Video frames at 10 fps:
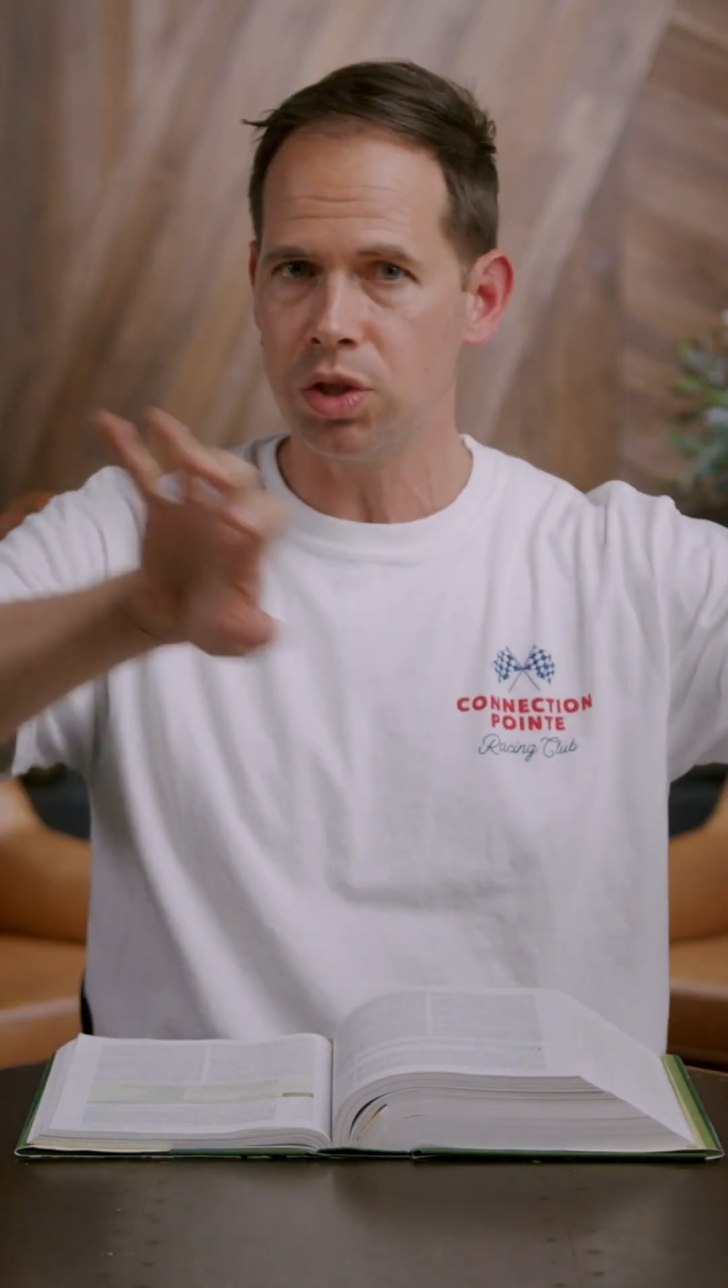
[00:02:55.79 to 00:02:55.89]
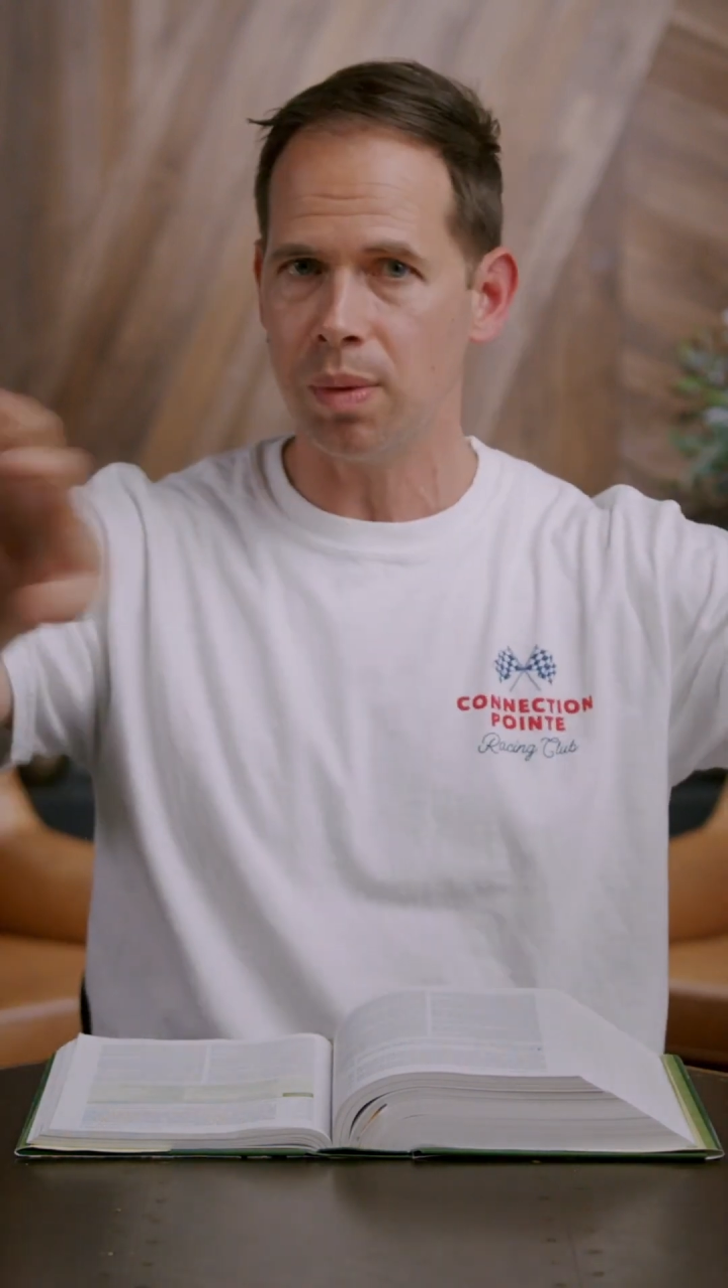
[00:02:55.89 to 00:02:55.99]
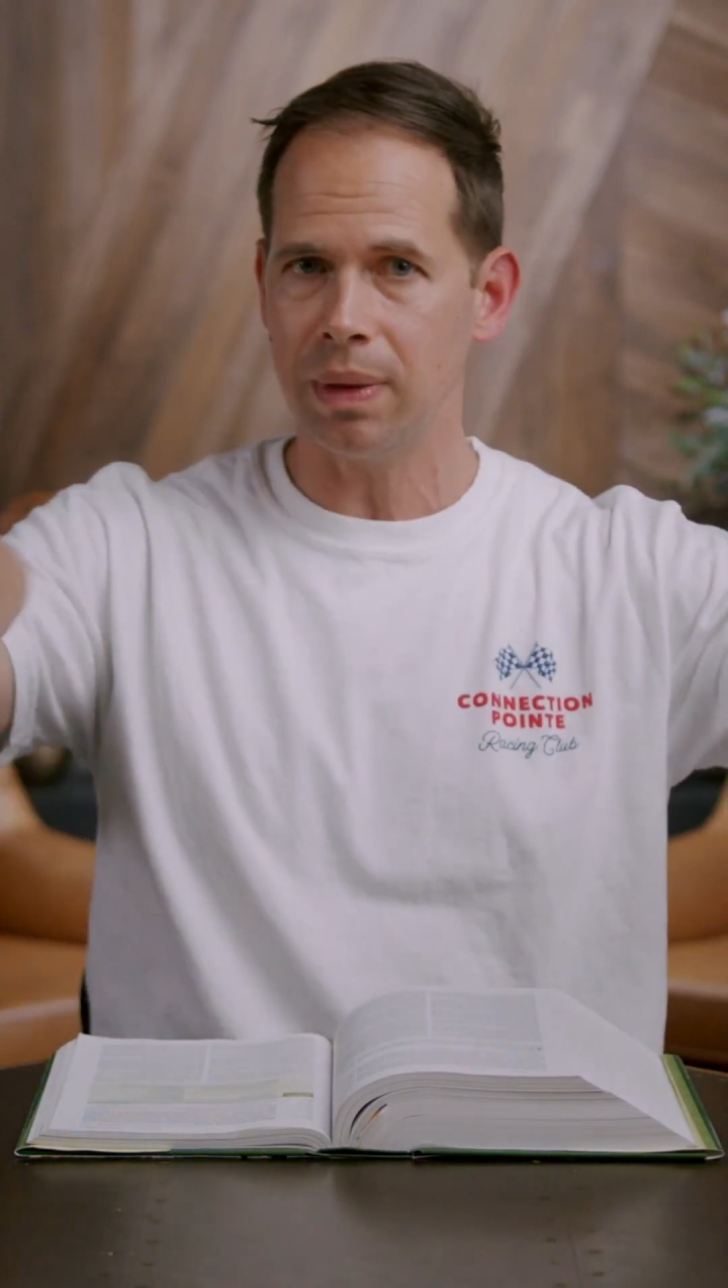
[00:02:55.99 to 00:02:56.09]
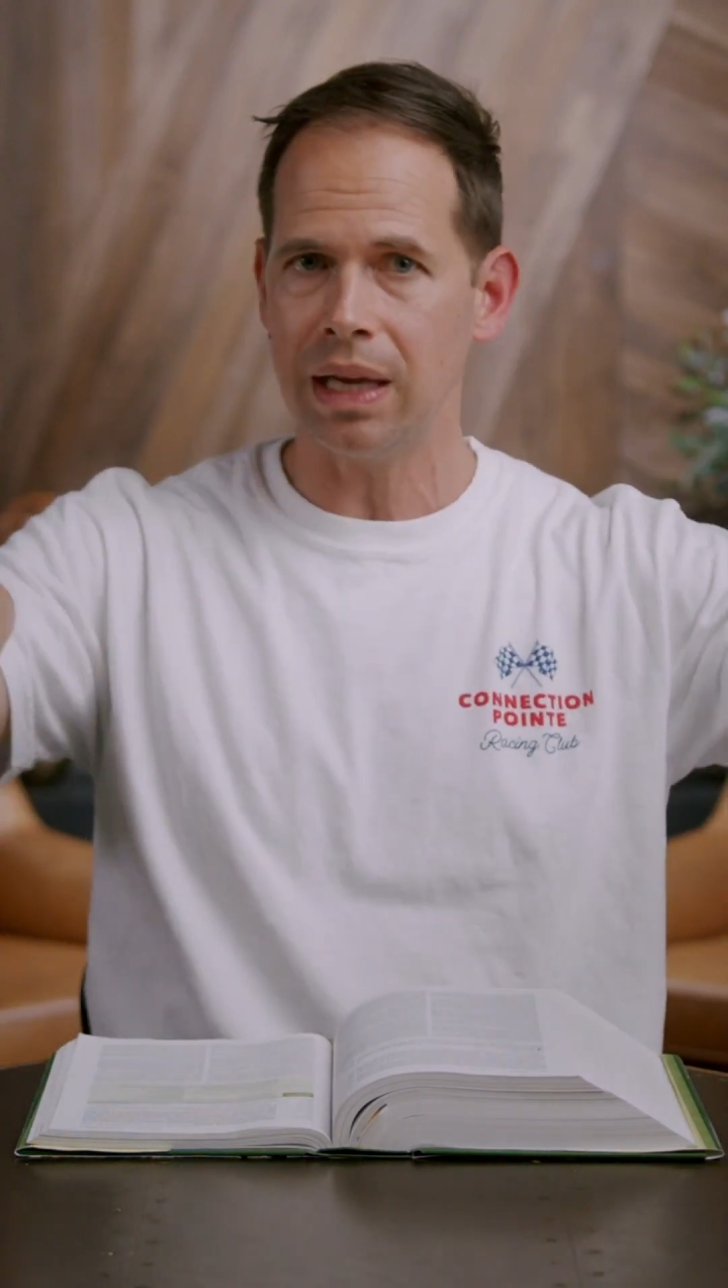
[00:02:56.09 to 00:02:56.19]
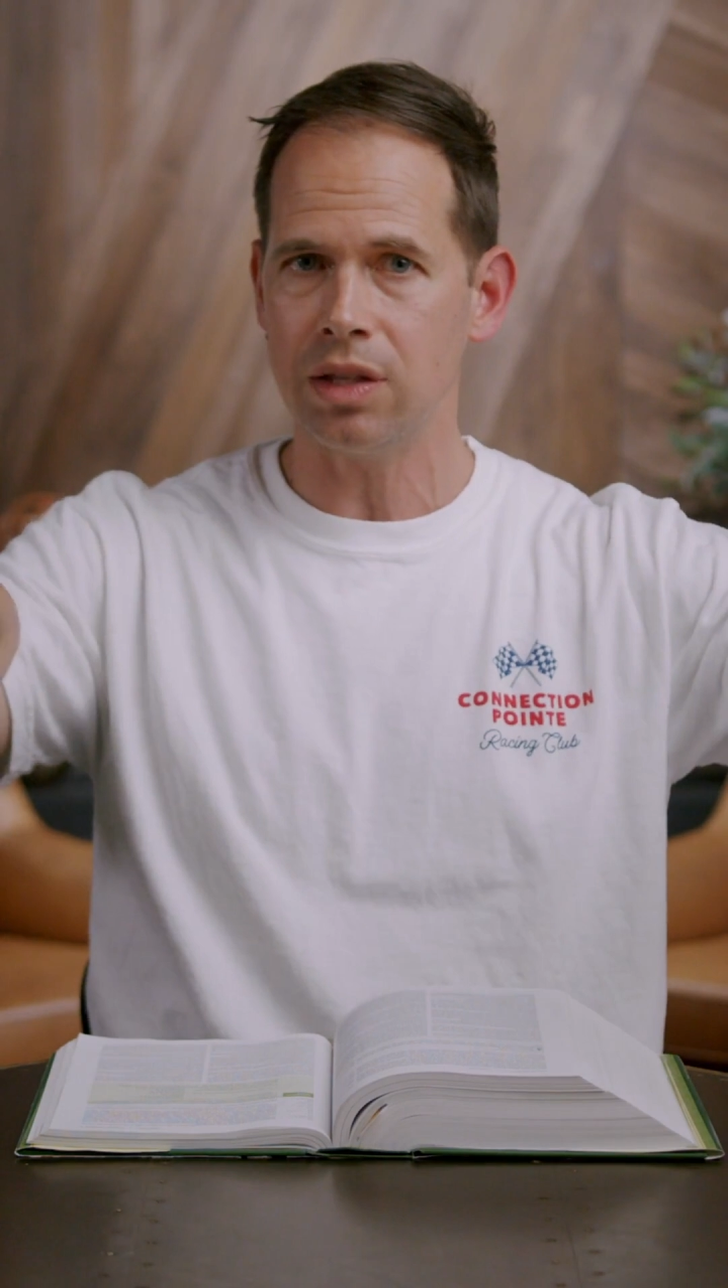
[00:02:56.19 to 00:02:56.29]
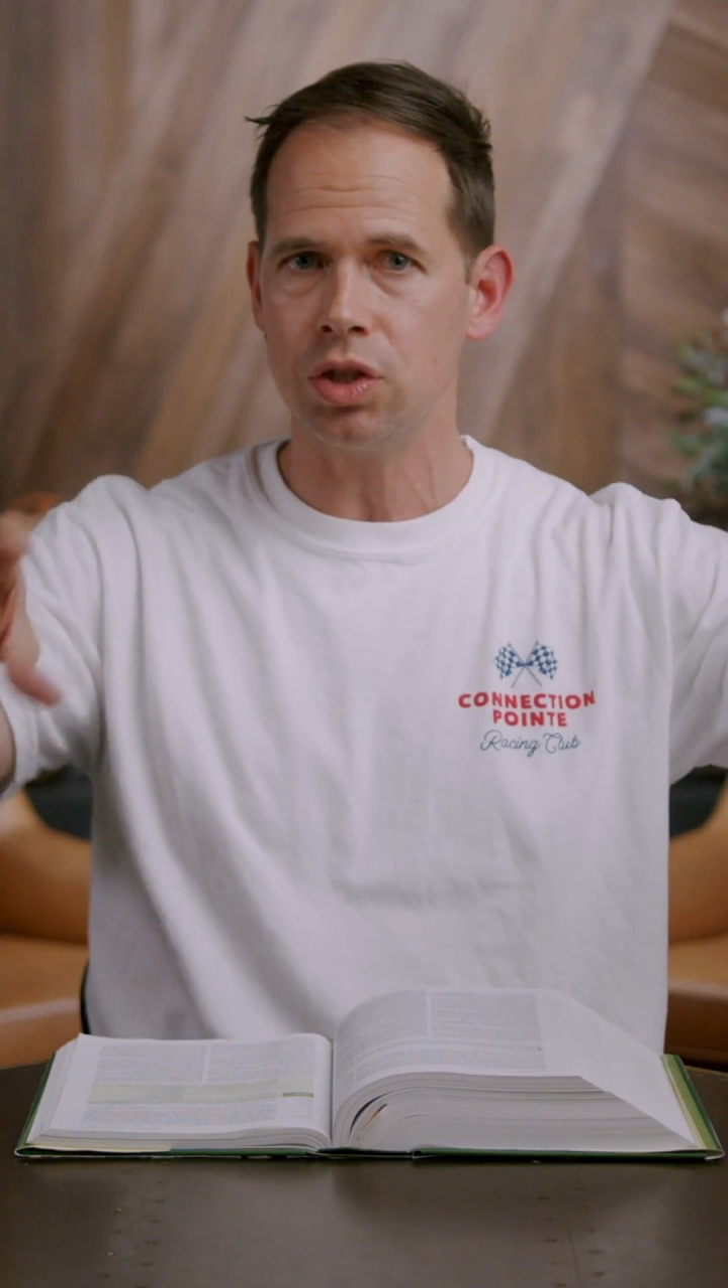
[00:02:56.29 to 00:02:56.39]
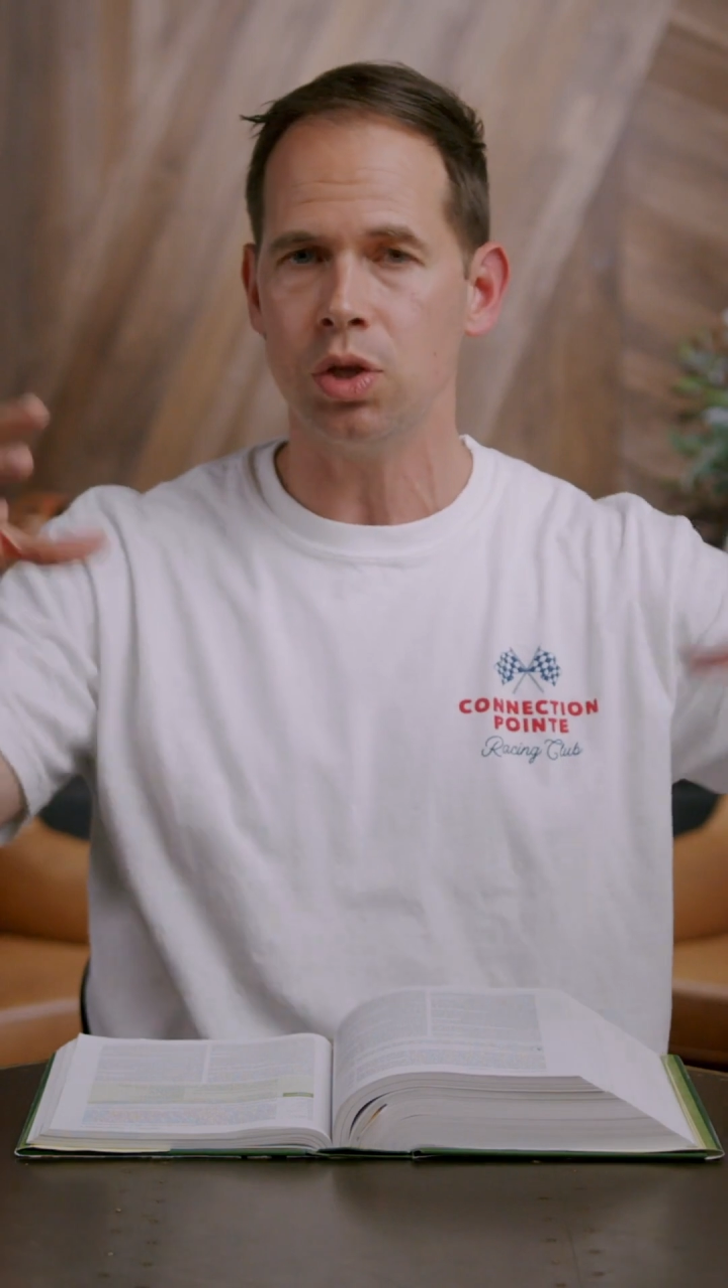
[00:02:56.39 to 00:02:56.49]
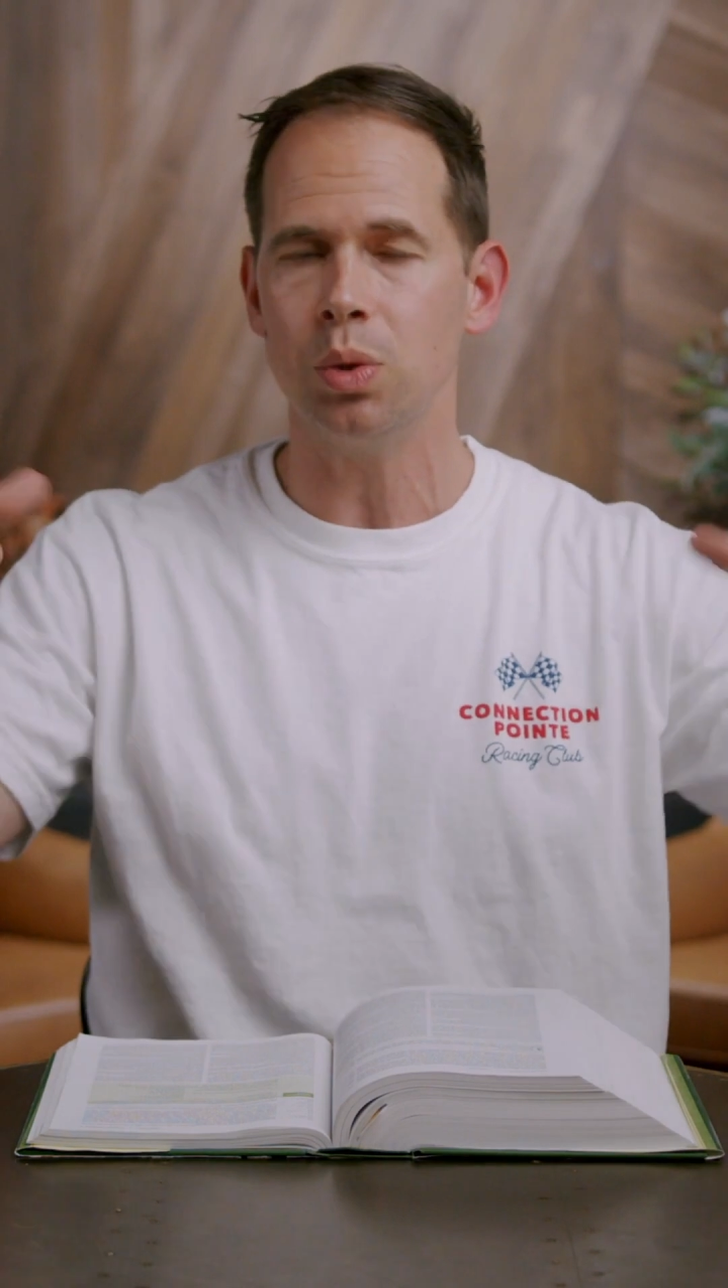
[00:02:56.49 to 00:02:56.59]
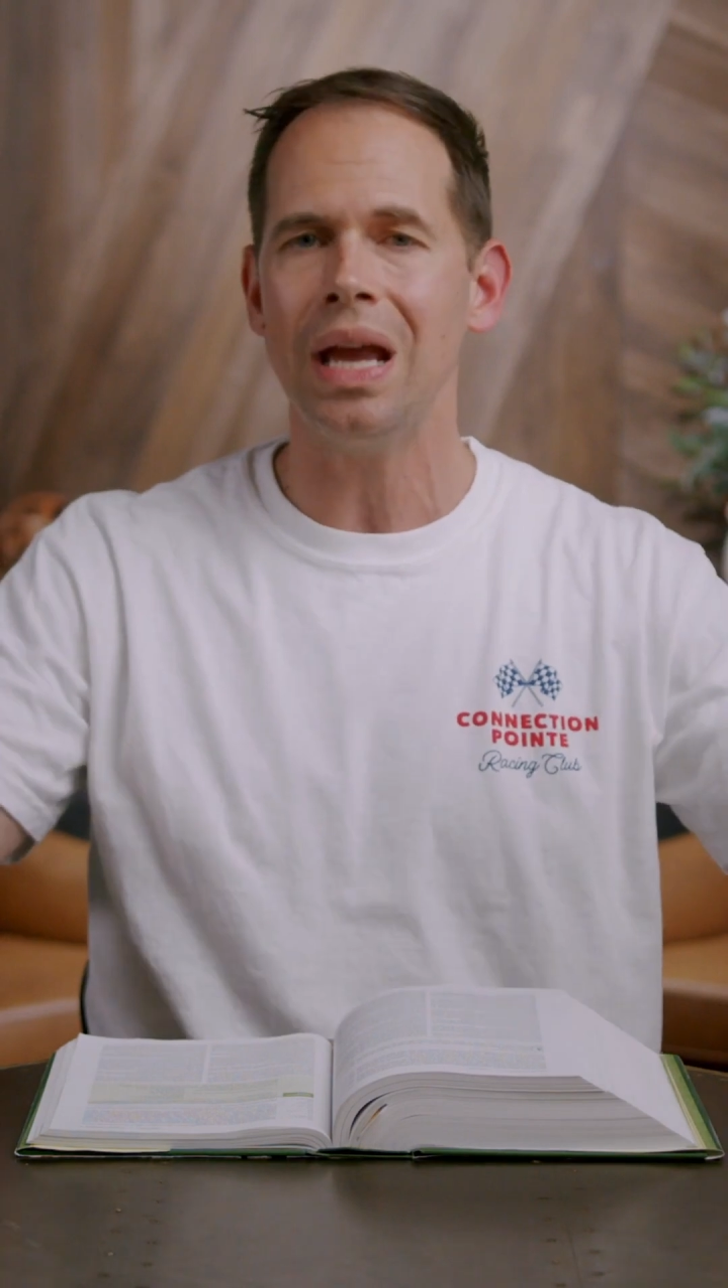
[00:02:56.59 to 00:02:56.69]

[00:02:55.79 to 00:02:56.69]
I'm against you,